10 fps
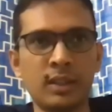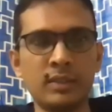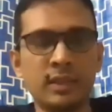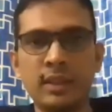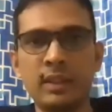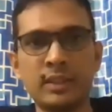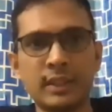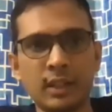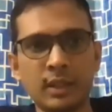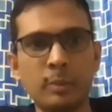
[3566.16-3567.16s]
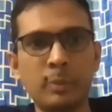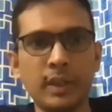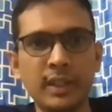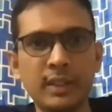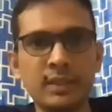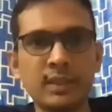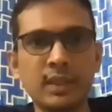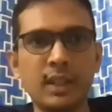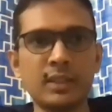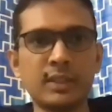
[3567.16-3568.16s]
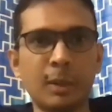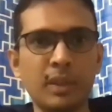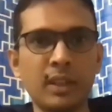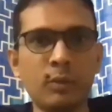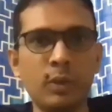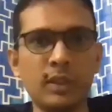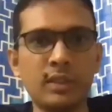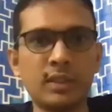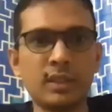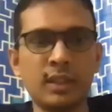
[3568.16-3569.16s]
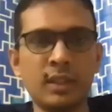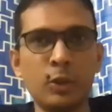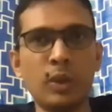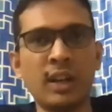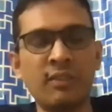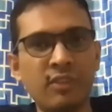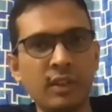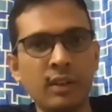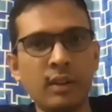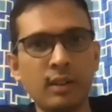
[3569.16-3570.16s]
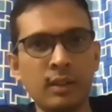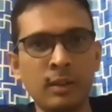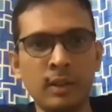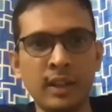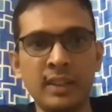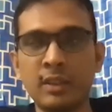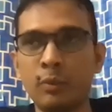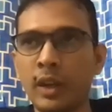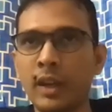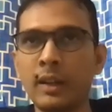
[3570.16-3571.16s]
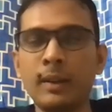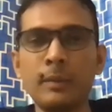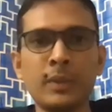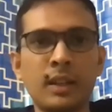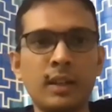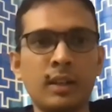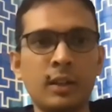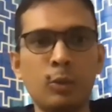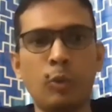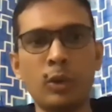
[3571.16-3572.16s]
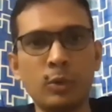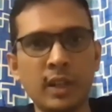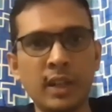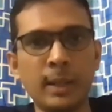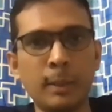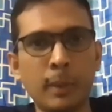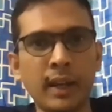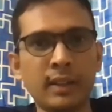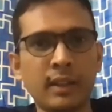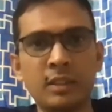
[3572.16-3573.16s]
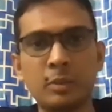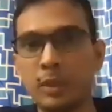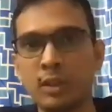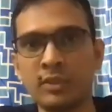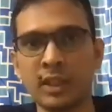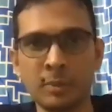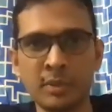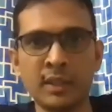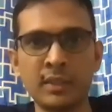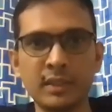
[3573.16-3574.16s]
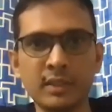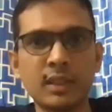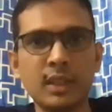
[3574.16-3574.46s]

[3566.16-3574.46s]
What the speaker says: generally the startup is something which you come for a reason where you want to create an impact, irrespective of circumstances.